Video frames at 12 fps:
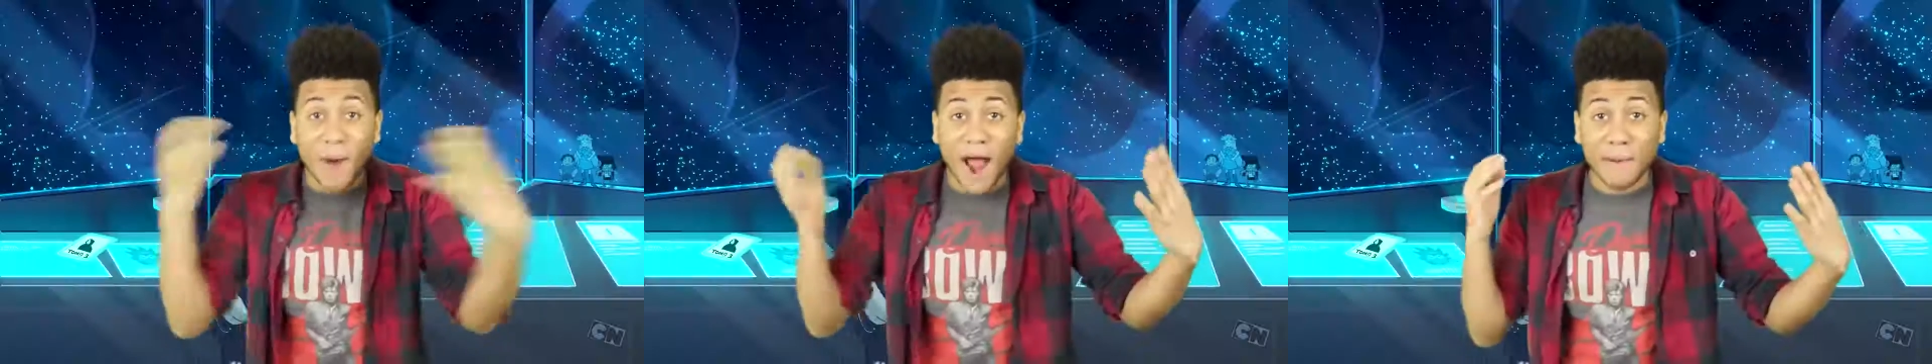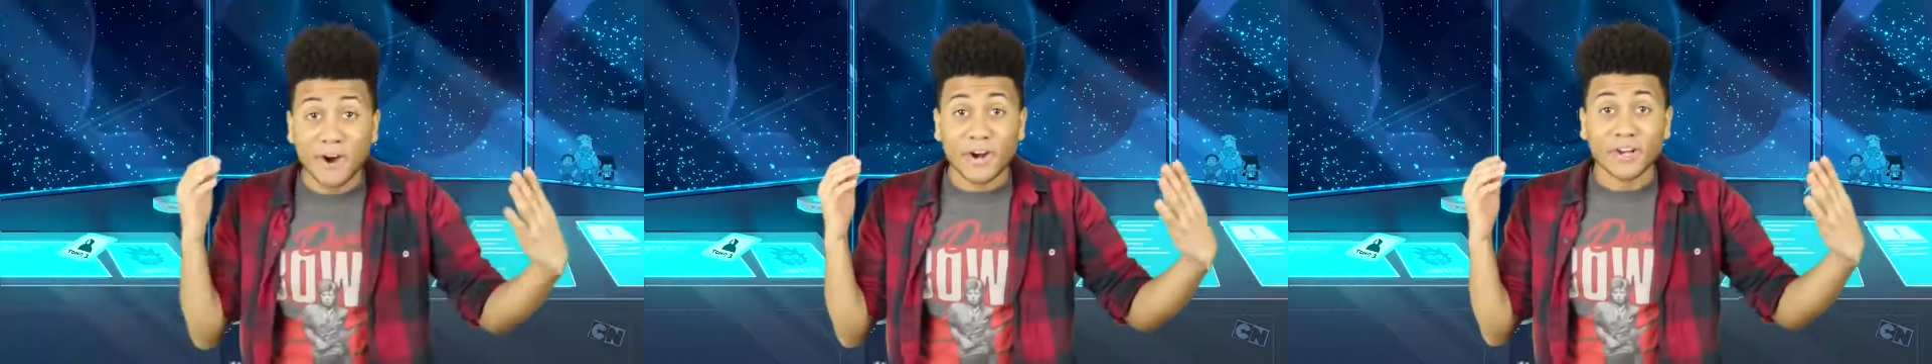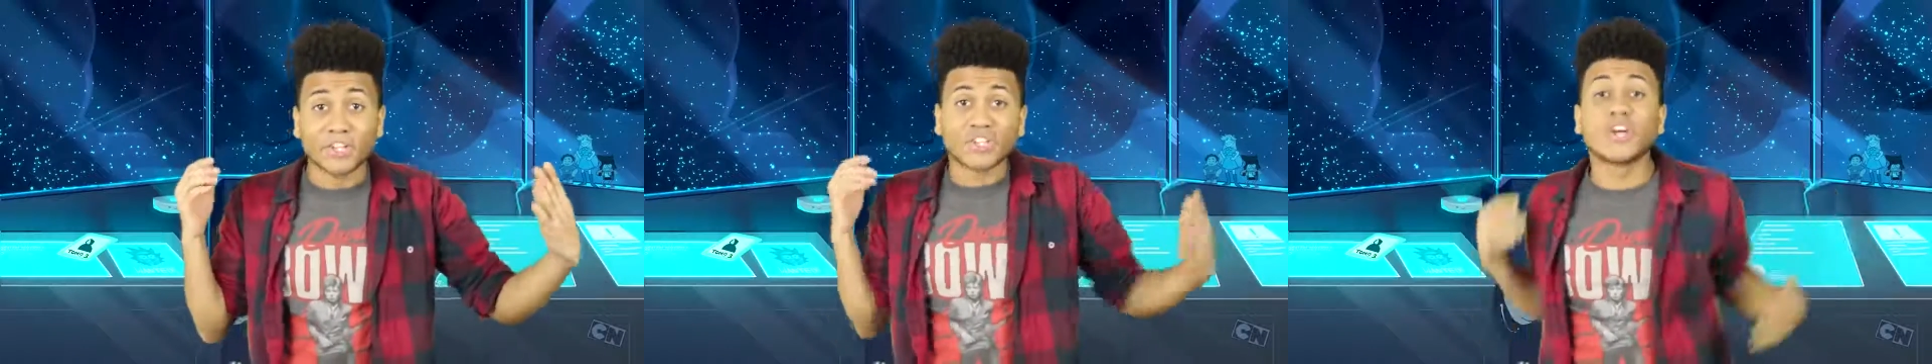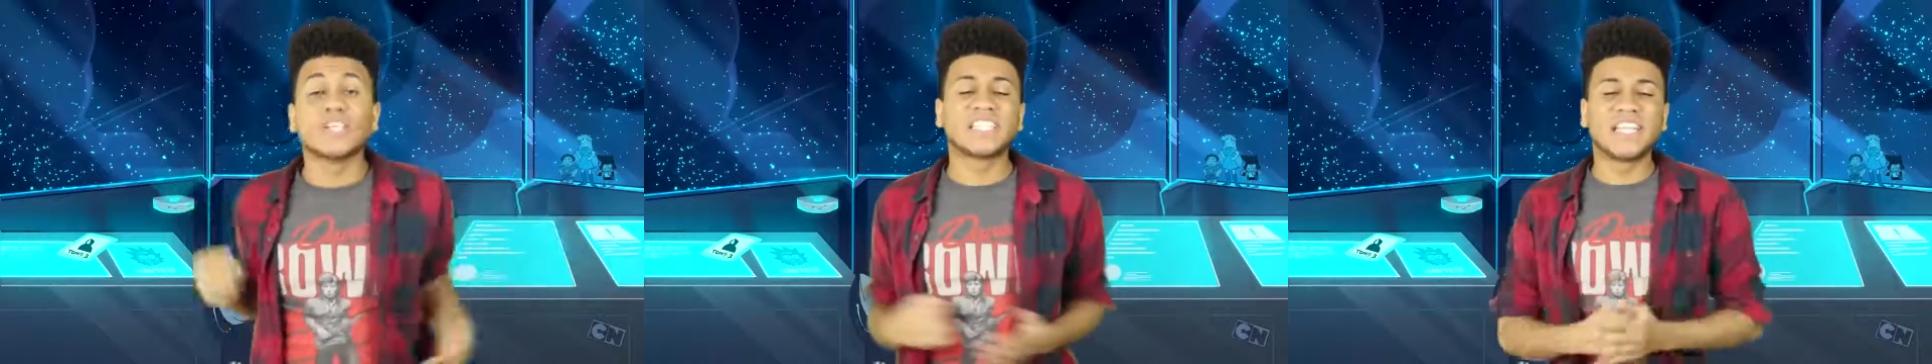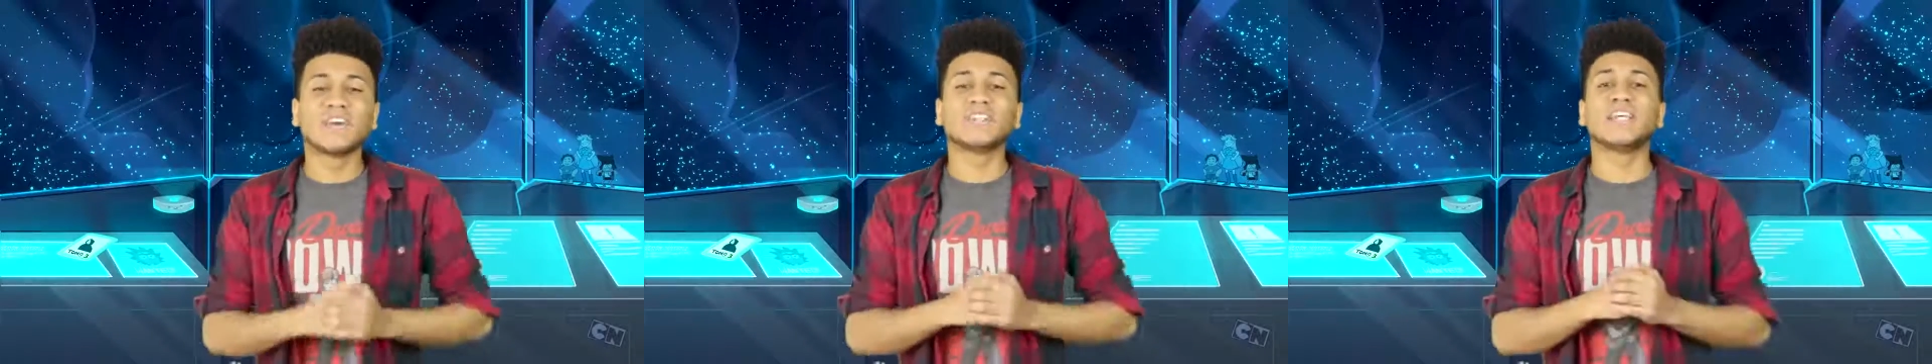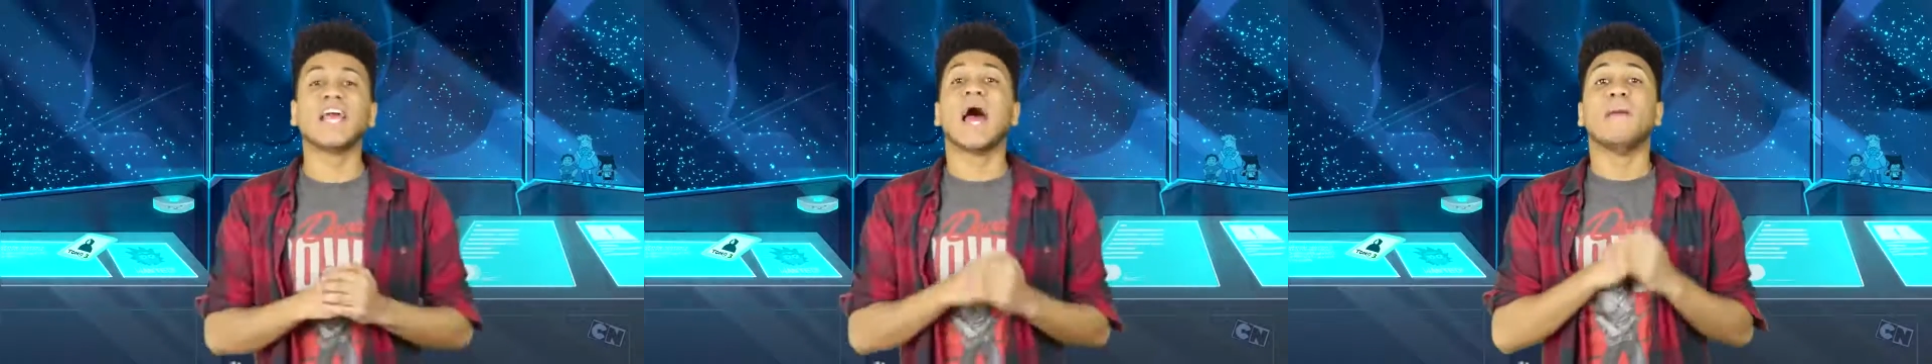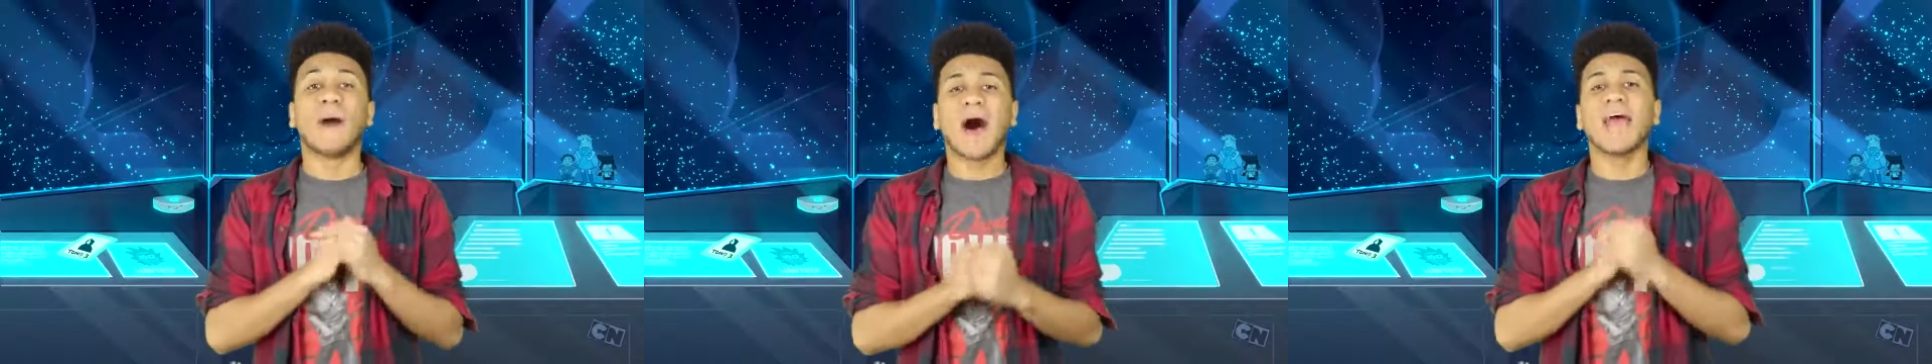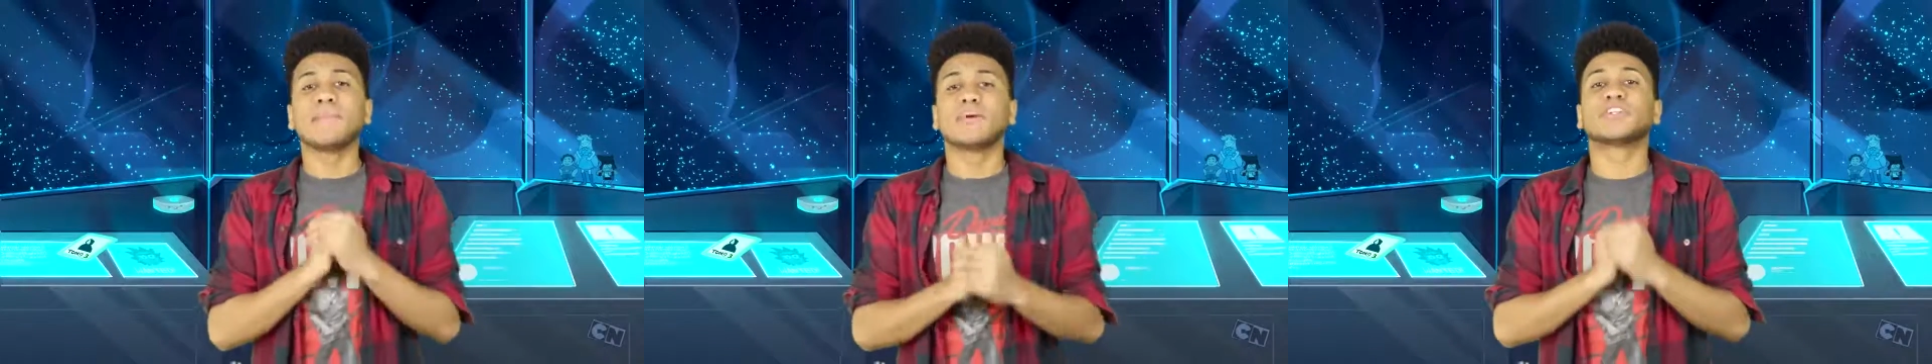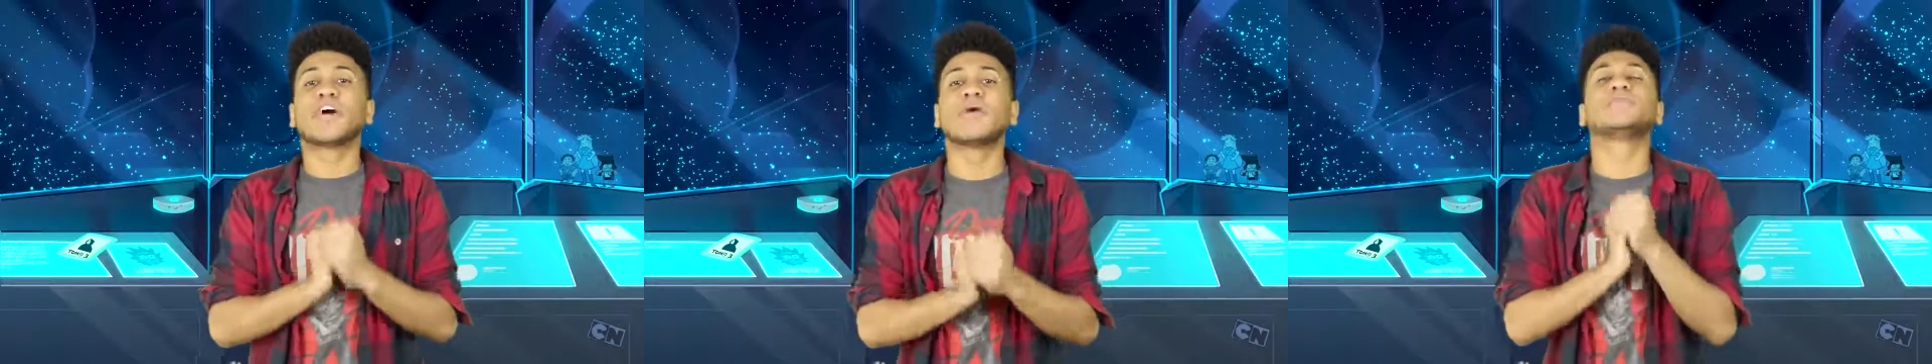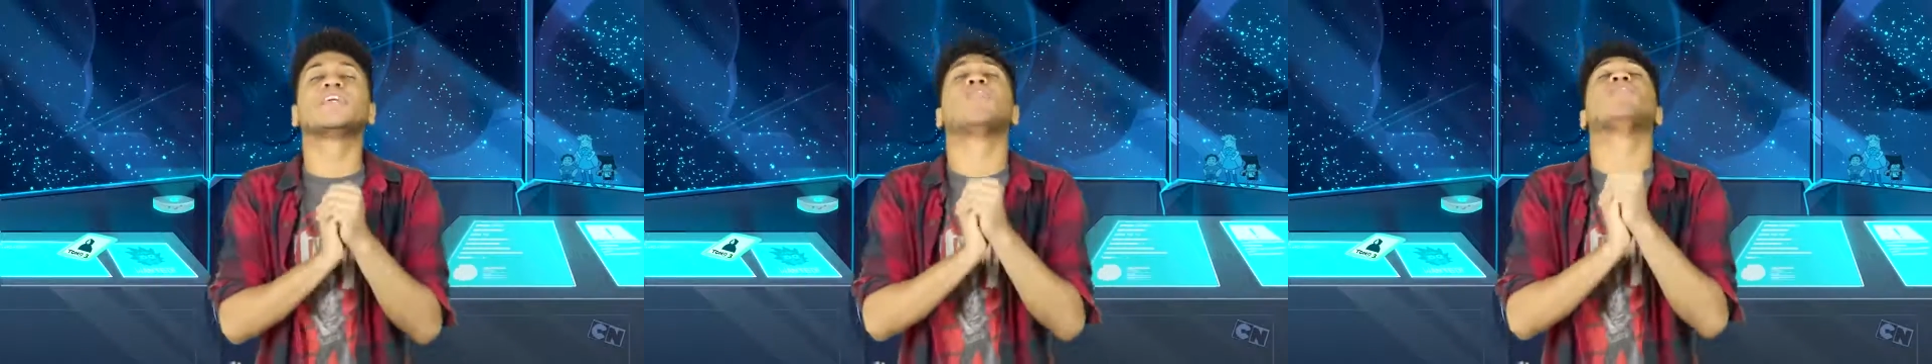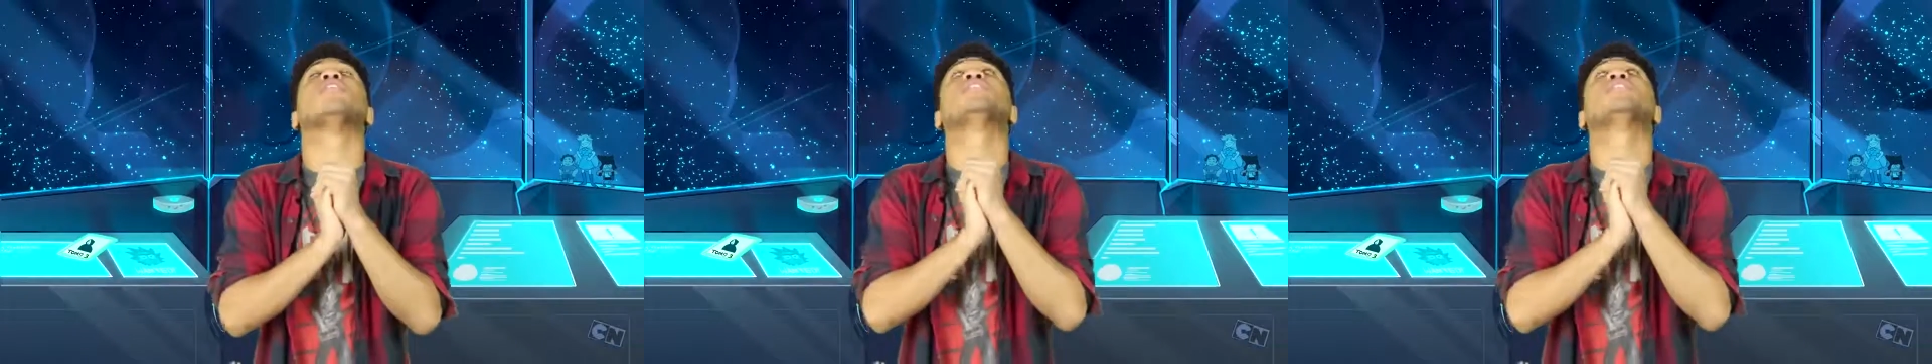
Buy merch! Seriously, buying merch helps out